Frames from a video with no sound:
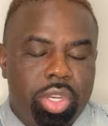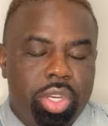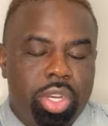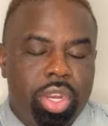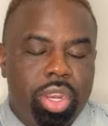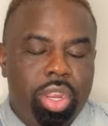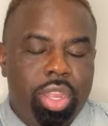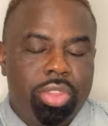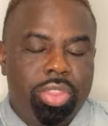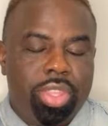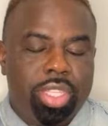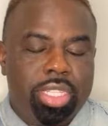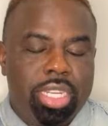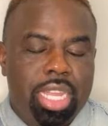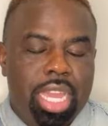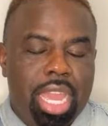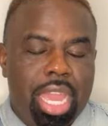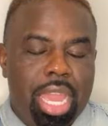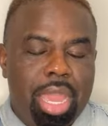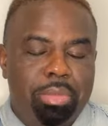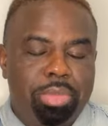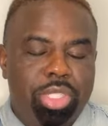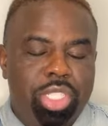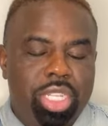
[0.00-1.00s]
the
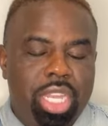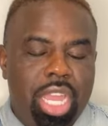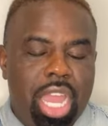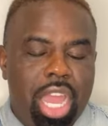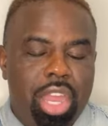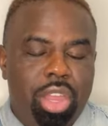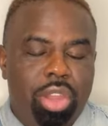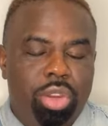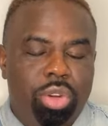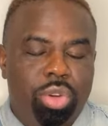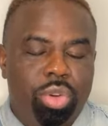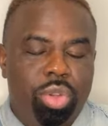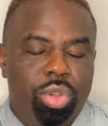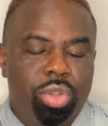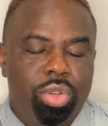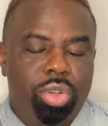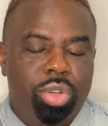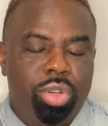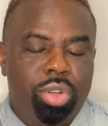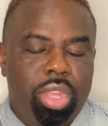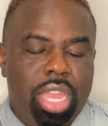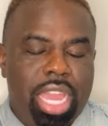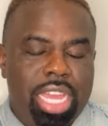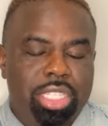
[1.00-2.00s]
time, Chicago
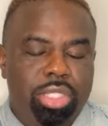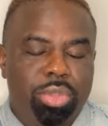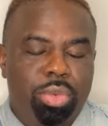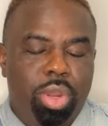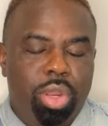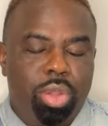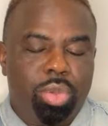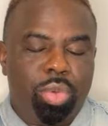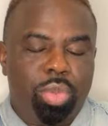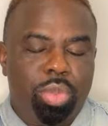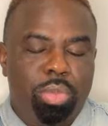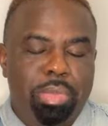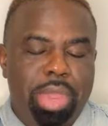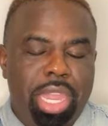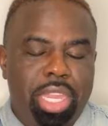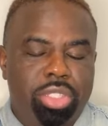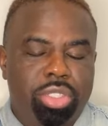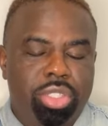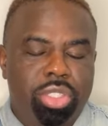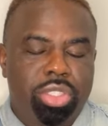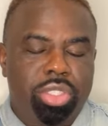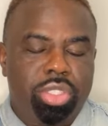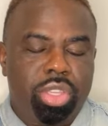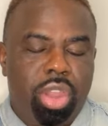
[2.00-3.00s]
crooner has worked with
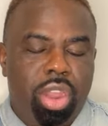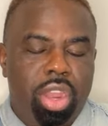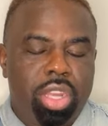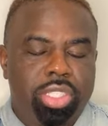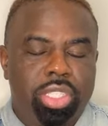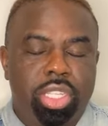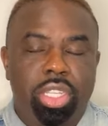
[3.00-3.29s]
major stars,